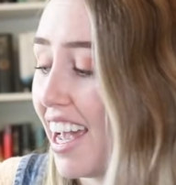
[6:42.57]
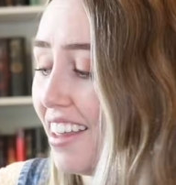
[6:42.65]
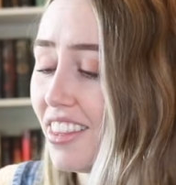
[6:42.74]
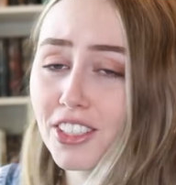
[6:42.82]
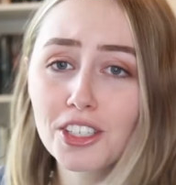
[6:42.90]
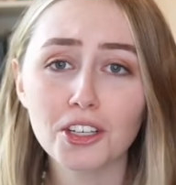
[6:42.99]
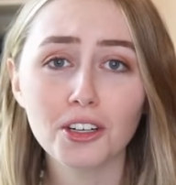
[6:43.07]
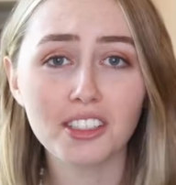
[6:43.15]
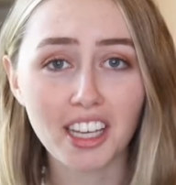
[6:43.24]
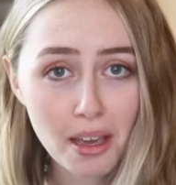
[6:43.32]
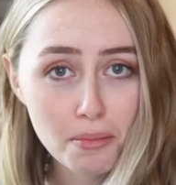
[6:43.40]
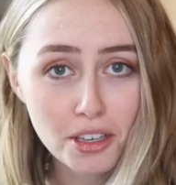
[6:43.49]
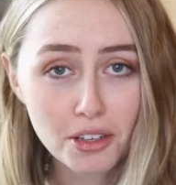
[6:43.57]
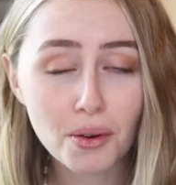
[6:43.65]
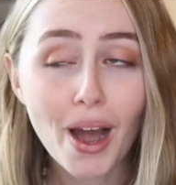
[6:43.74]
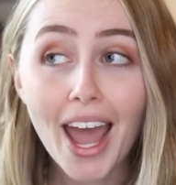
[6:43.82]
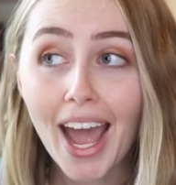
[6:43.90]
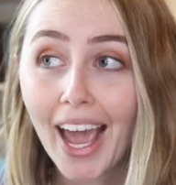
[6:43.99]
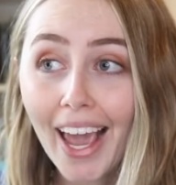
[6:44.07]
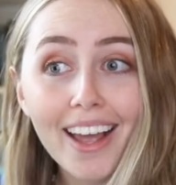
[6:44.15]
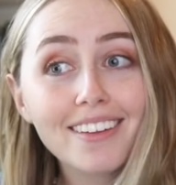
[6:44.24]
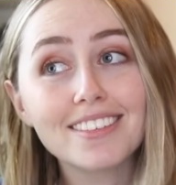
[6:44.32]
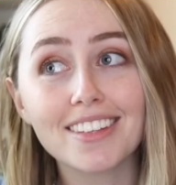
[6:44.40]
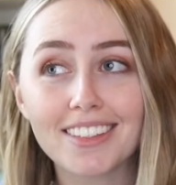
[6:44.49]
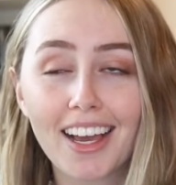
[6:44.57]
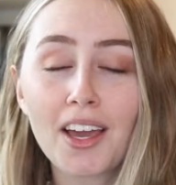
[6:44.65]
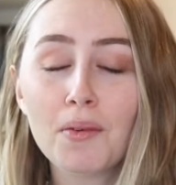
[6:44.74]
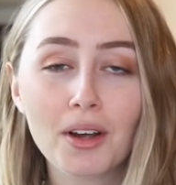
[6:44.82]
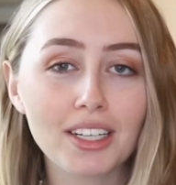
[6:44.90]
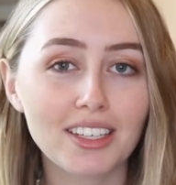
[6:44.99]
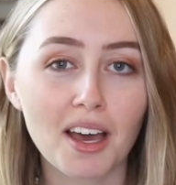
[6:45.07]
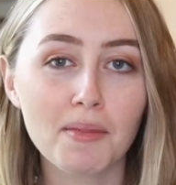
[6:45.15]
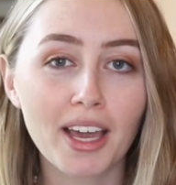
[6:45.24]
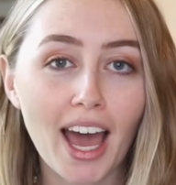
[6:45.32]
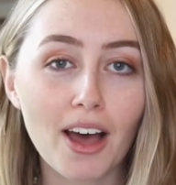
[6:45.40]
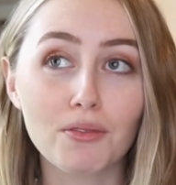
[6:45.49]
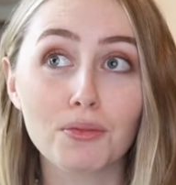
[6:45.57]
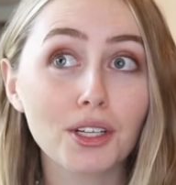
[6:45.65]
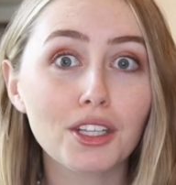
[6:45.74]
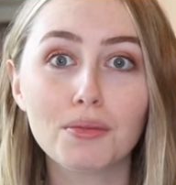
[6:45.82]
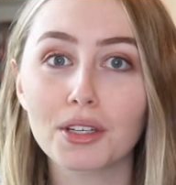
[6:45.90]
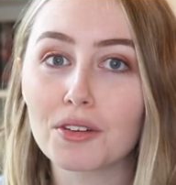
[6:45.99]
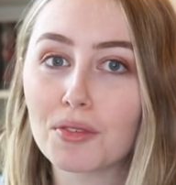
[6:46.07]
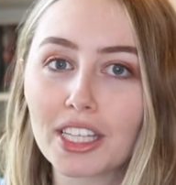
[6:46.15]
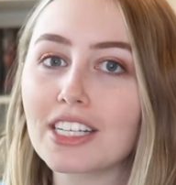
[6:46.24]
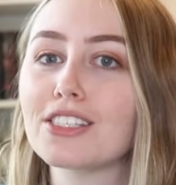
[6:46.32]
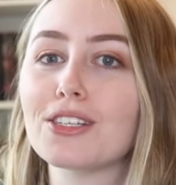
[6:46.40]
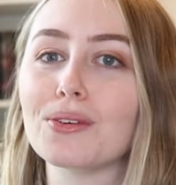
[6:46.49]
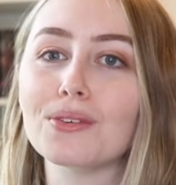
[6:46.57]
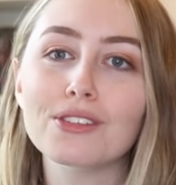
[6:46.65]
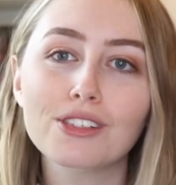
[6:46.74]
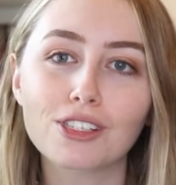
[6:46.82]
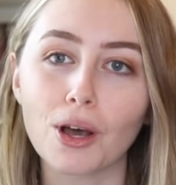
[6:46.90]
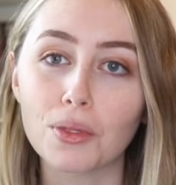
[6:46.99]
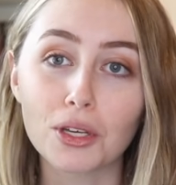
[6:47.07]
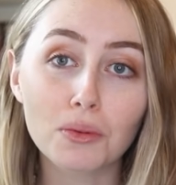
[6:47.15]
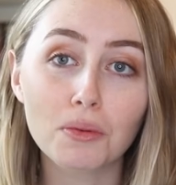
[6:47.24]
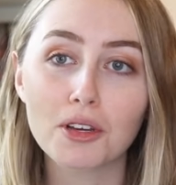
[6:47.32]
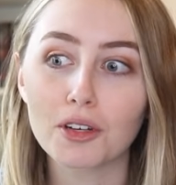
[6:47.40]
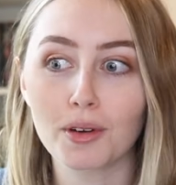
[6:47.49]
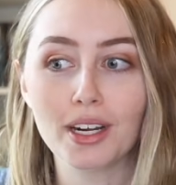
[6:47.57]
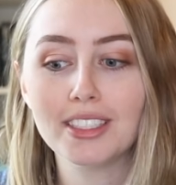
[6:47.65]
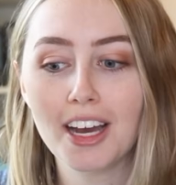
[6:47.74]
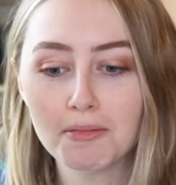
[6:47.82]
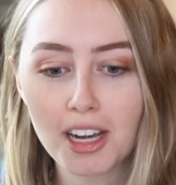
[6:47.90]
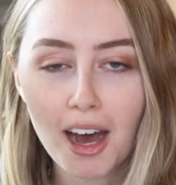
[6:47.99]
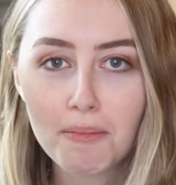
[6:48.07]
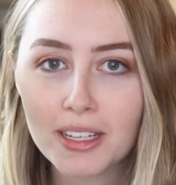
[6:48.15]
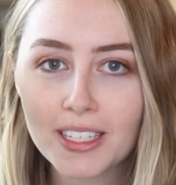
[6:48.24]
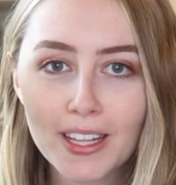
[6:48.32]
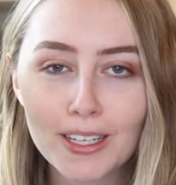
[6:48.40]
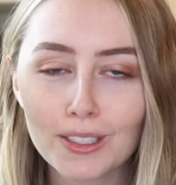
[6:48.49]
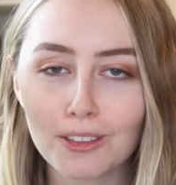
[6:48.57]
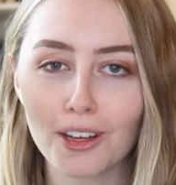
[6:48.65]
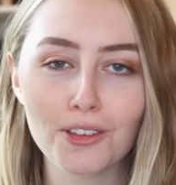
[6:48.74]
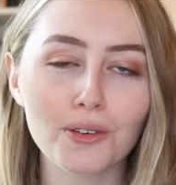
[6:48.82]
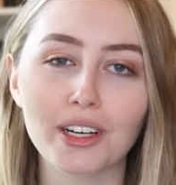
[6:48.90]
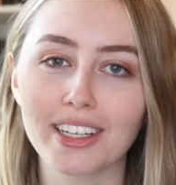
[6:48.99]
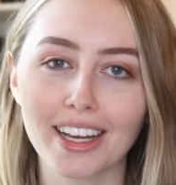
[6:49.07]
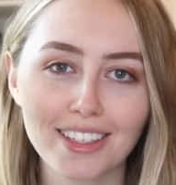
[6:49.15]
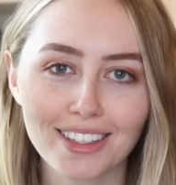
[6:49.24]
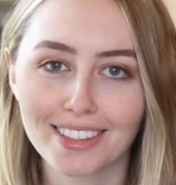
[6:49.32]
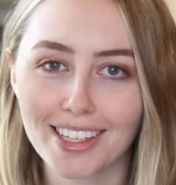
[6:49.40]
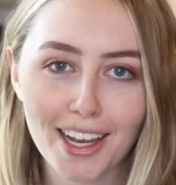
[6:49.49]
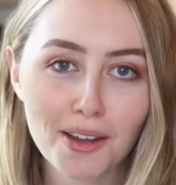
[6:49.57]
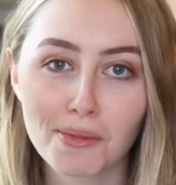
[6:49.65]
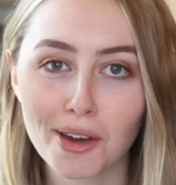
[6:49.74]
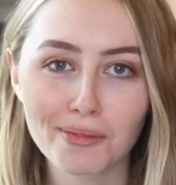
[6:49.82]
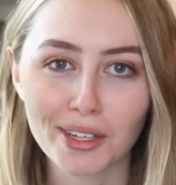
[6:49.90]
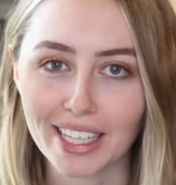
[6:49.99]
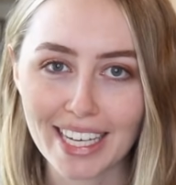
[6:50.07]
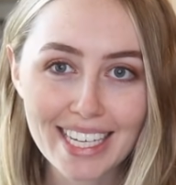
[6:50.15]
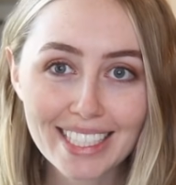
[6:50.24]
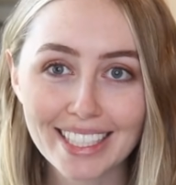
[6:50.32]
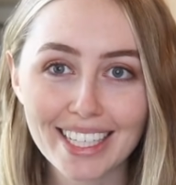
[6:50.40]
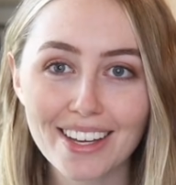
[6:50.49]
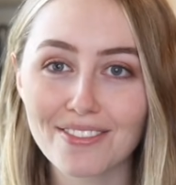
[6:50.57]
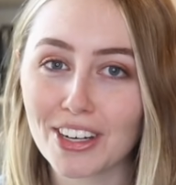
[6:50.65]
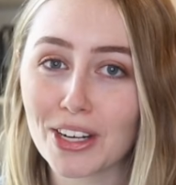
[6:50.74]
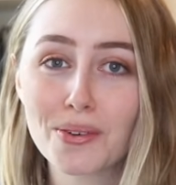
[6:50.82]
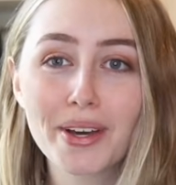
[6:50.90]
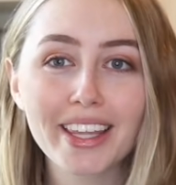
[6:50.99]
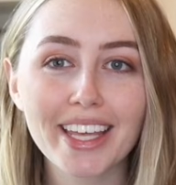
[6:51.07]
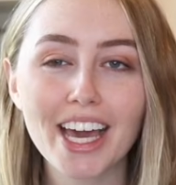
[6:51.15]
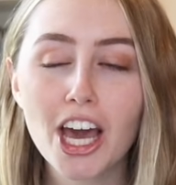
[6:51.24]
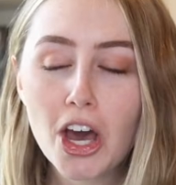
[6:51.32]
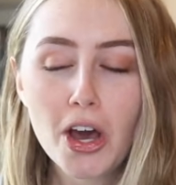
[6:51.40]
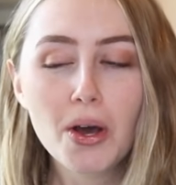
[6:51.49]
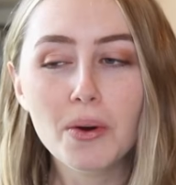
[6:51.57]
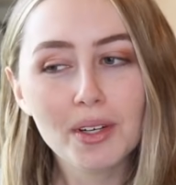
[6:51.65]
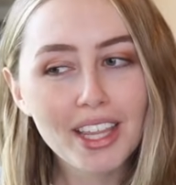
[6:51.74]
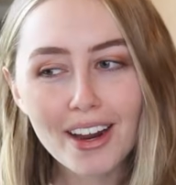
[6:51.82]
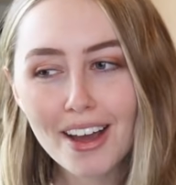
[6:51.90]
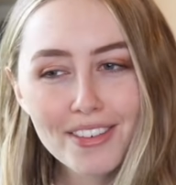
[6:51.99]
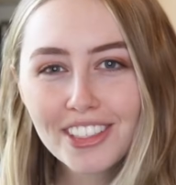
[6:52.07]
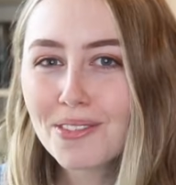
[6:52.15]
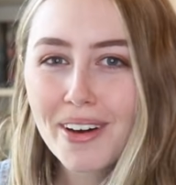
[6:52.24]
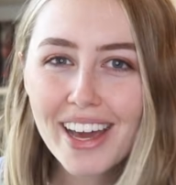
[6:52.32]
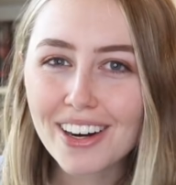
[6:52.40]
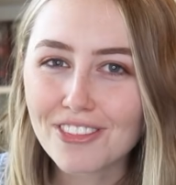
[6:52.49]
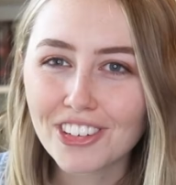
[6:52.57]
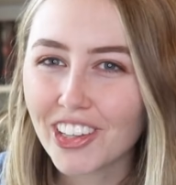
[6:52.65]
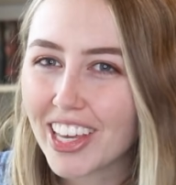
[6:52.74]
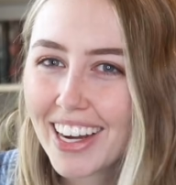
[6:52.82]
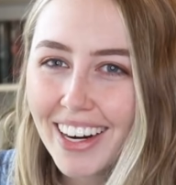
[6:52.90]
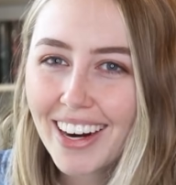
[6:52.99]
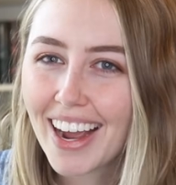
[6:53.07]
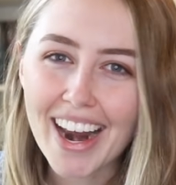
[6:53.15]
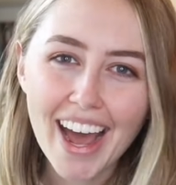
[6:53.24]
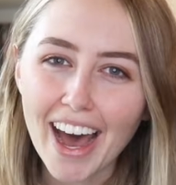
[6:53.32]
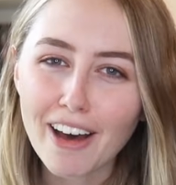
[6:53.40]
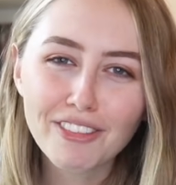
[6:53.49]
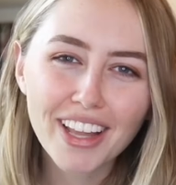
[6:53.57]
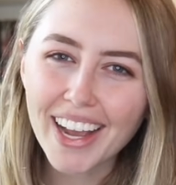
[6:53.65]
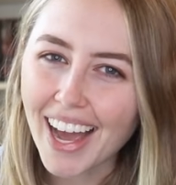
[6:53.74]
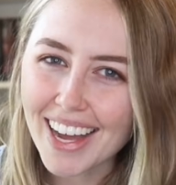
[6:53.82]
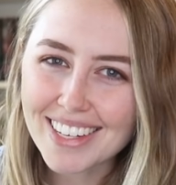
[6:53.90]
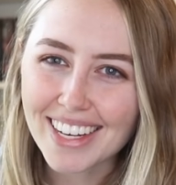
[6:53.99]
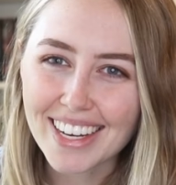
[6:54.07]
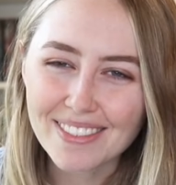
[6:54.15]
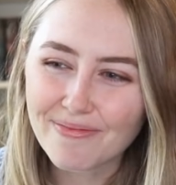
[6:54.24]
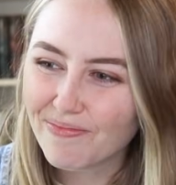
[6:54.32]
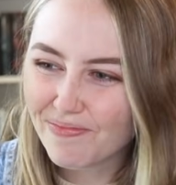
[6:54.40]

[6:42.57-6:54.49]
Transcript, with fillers: And this is her debut. And the second one is coming out really, really, really soon. So this would be a great time to hop into this so that you could get to the second one really easily and very quickly without having to wait a full year and a half like I did.